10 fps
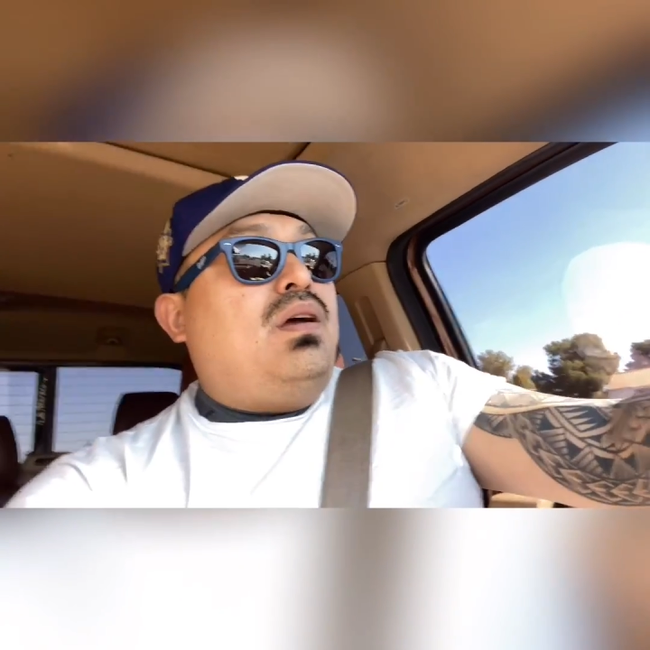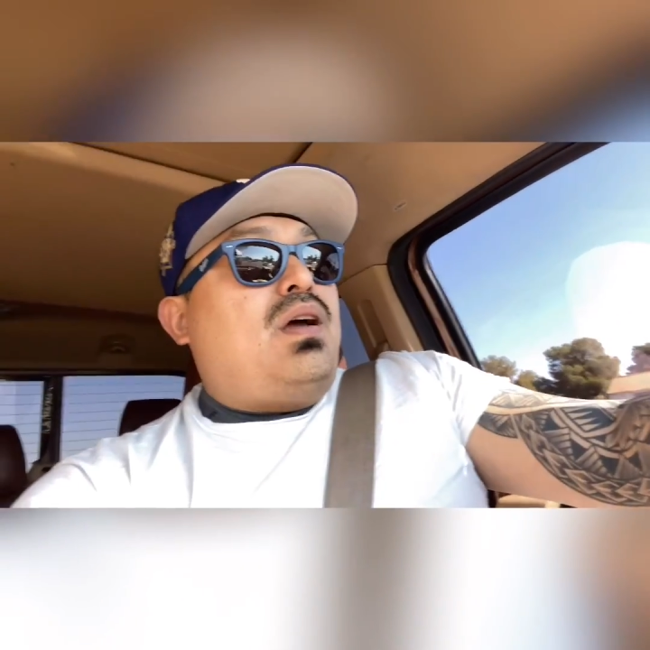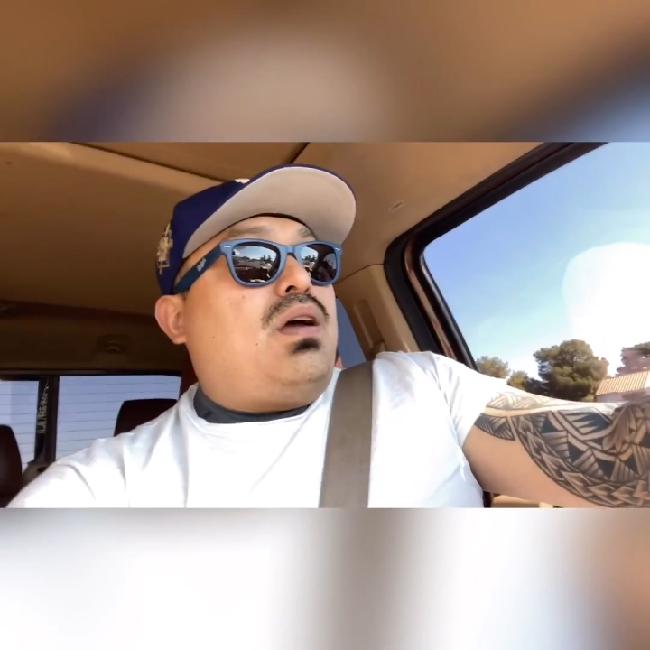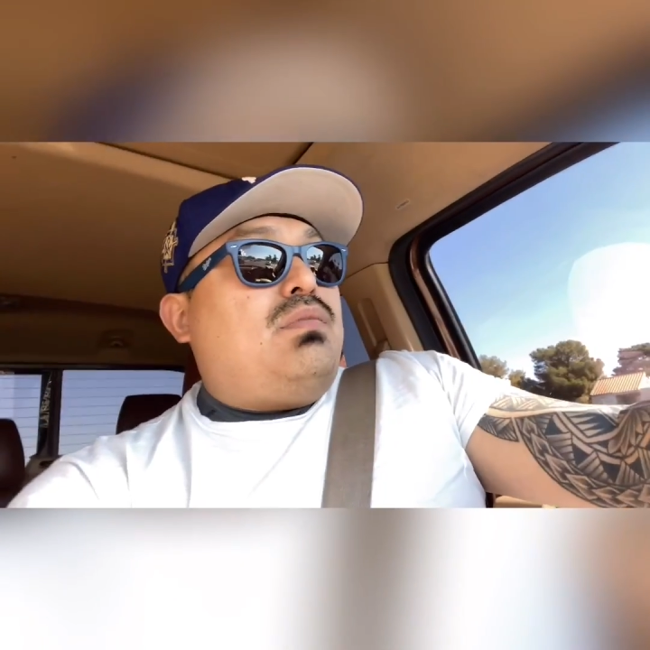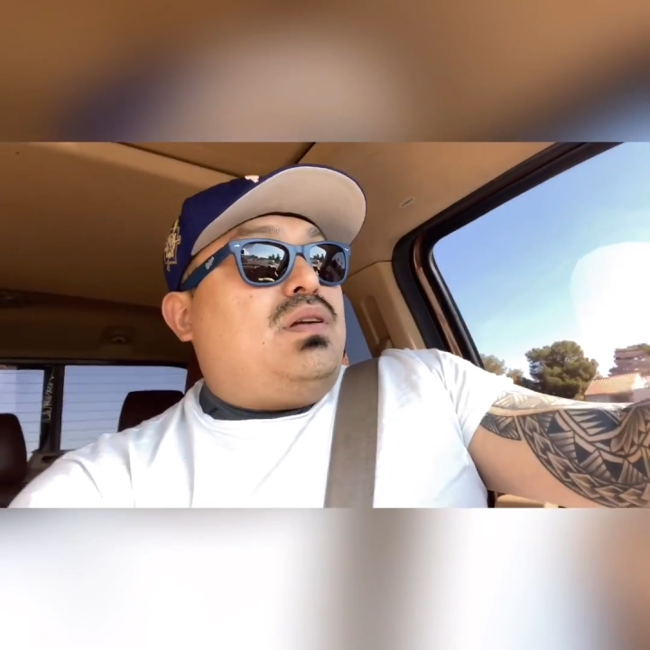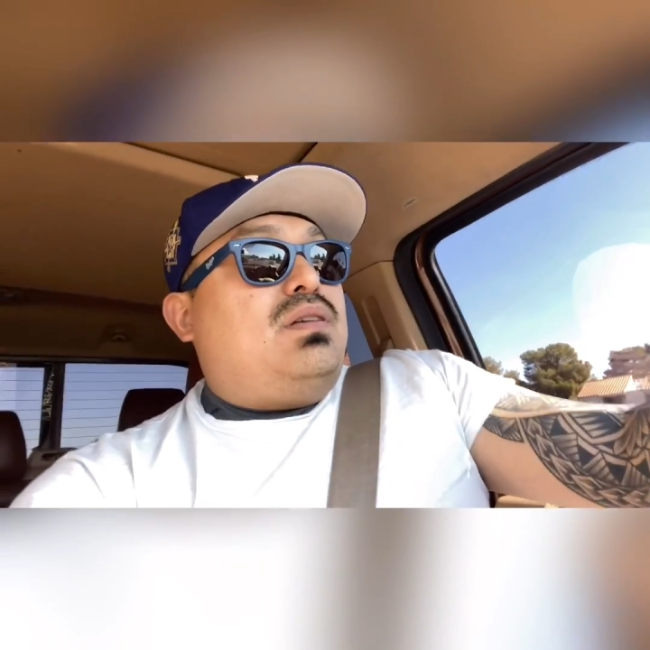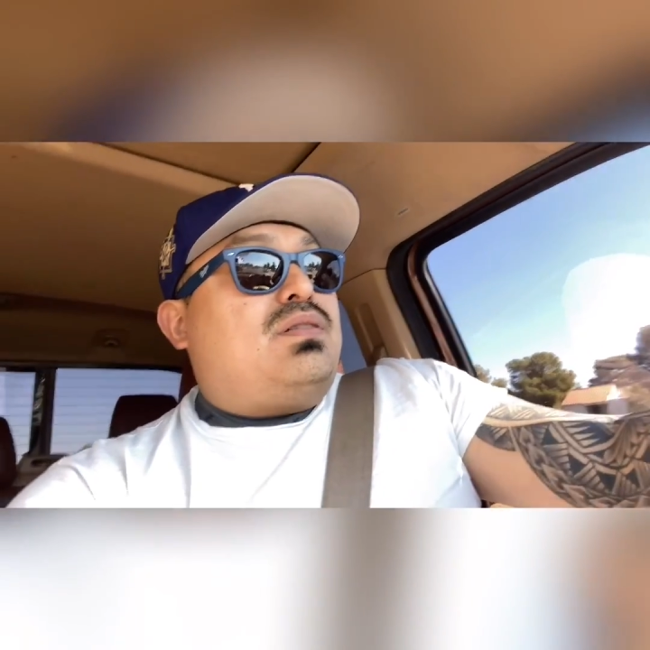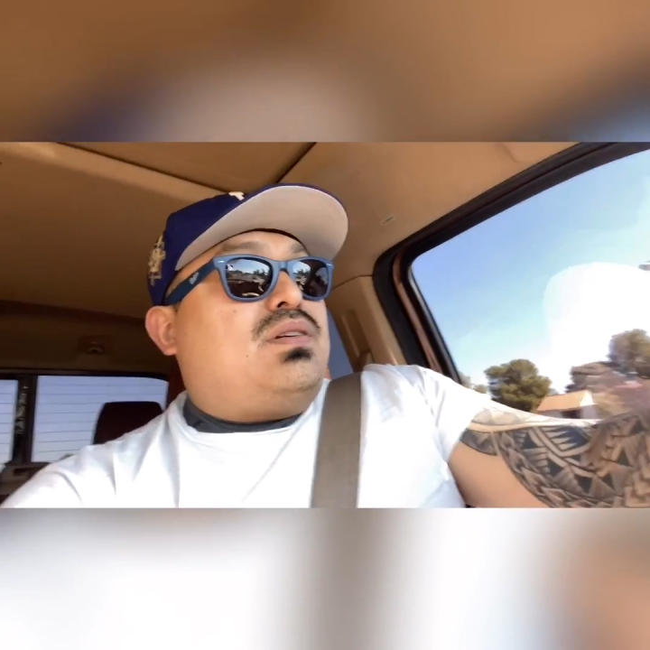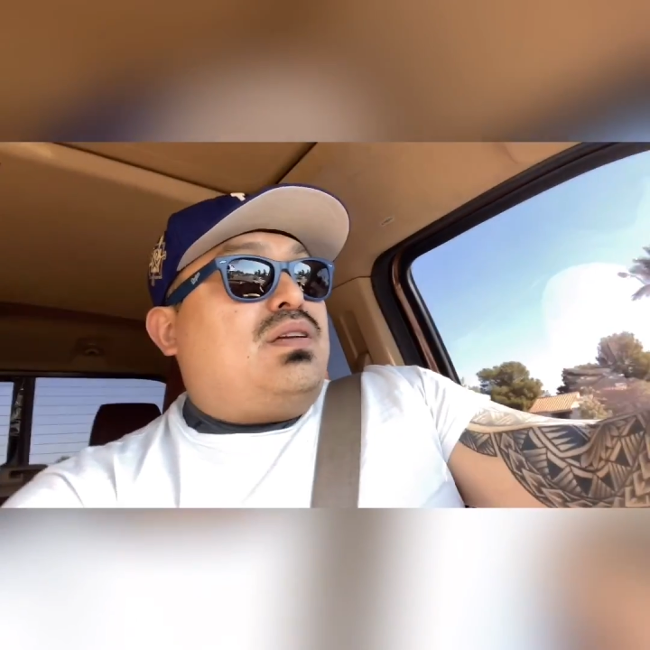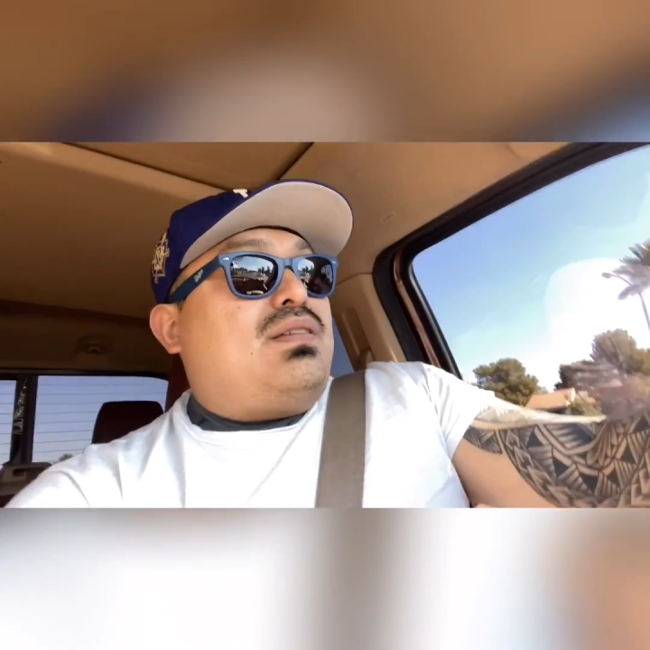I mean,
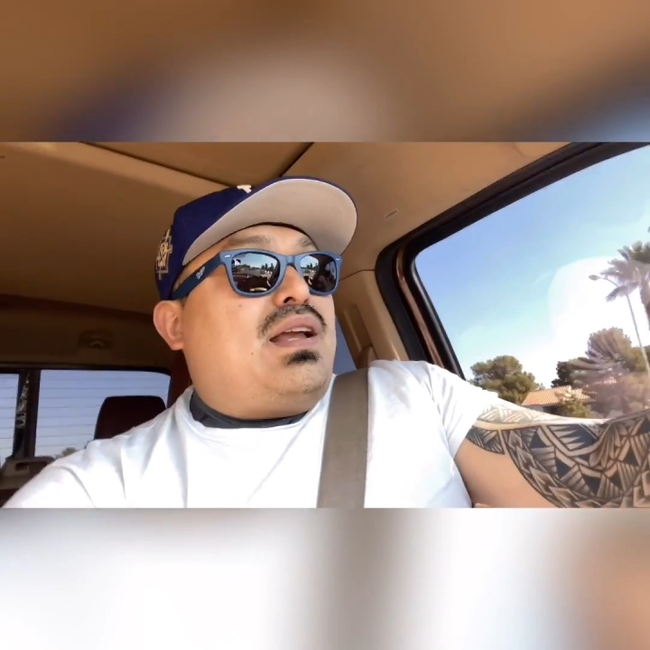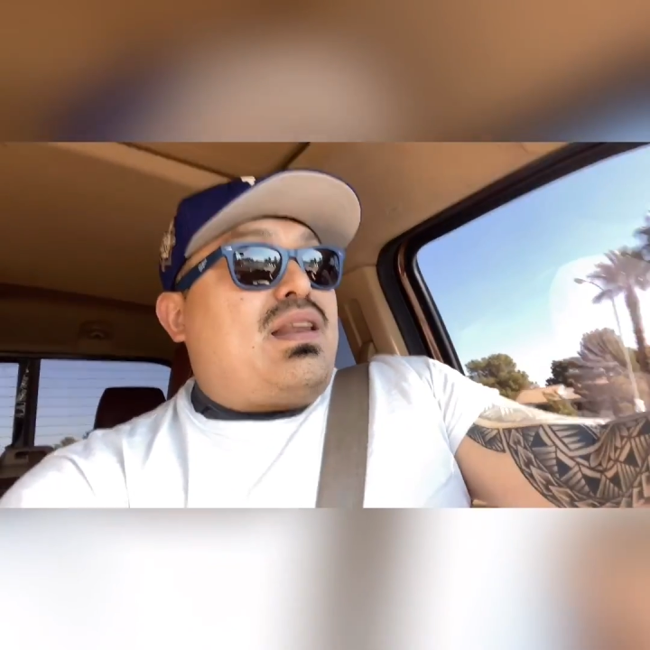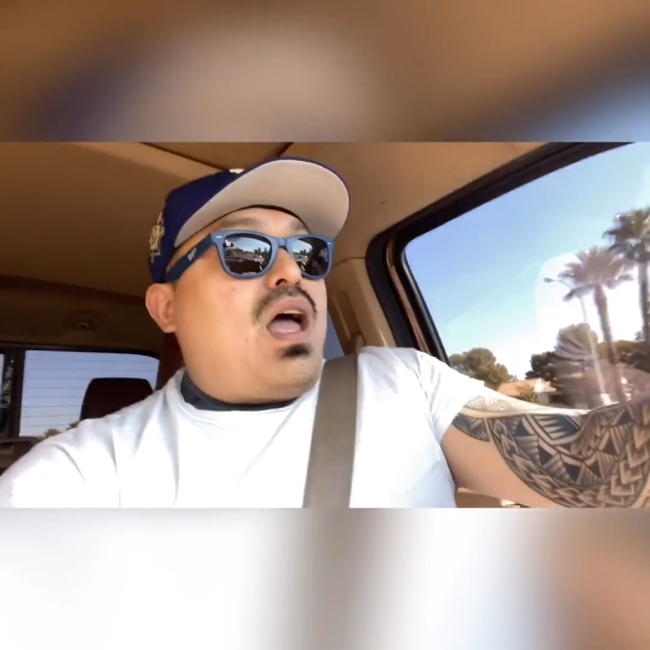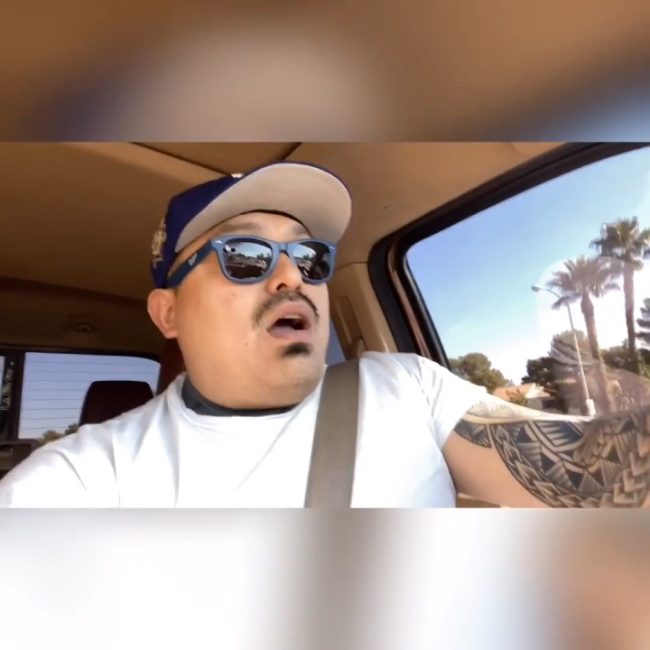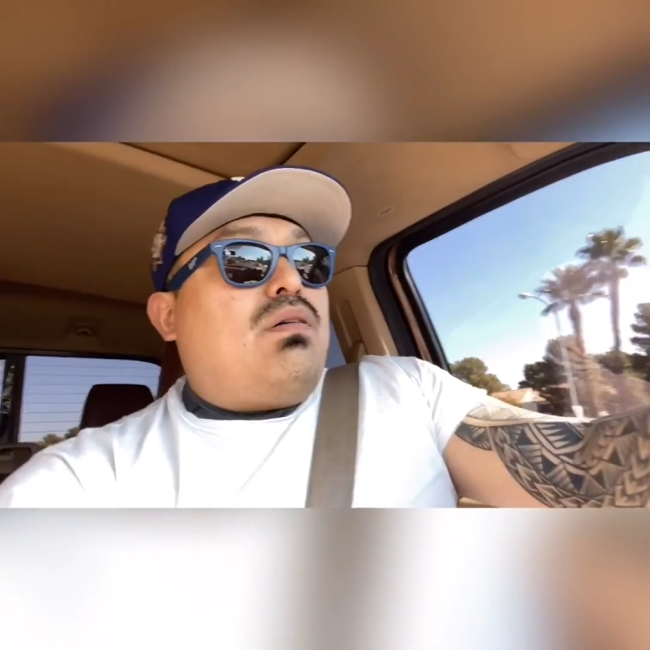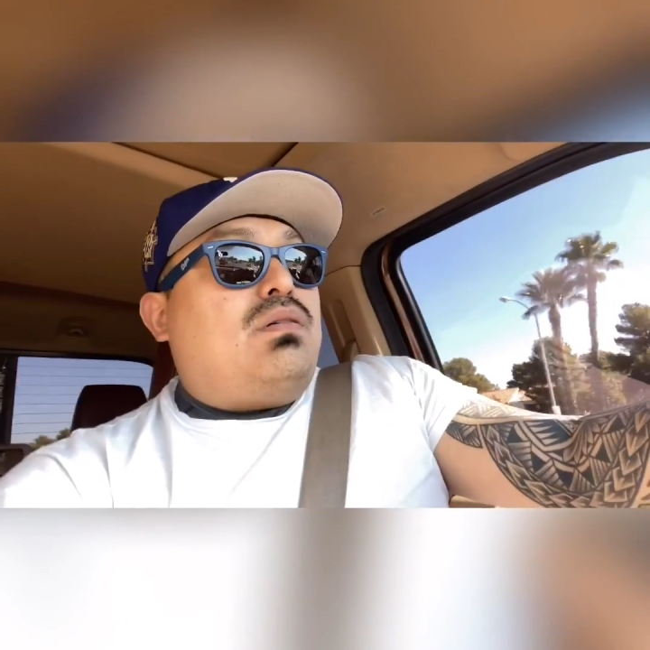it's like now,